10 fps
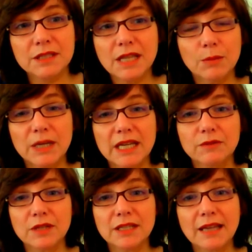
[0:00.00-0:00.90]
still
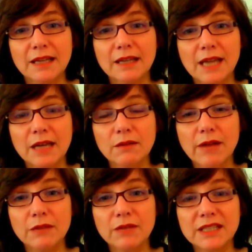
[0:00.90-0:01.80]
believe that they can get
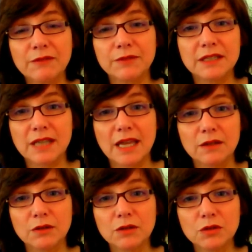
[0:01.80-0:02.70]
away with
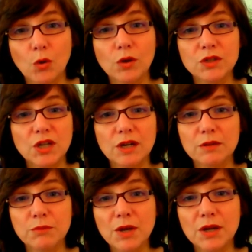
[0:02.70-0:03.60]
everything,
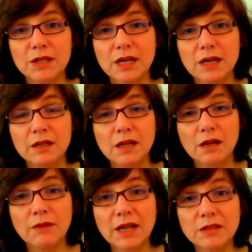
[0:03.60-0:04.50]
torture, murder,
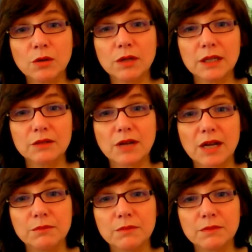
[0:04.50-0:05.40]
white collar
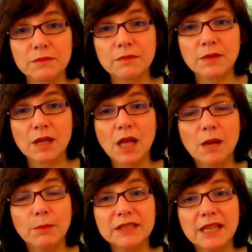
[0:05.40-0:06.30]
crime,
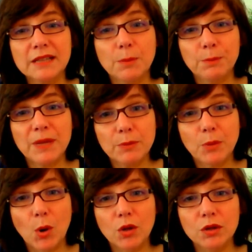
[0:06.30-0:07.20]
but that the
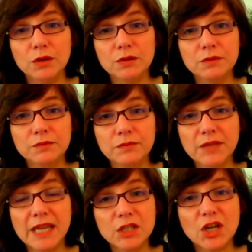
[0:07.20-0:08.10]
people
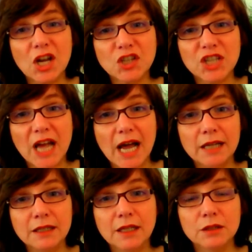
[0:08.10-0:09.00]
in
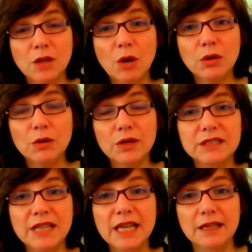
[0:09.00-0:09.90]
Russia no
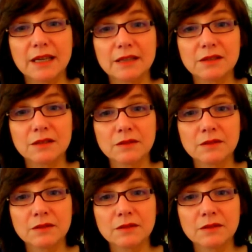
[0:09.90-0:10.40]
longer take it,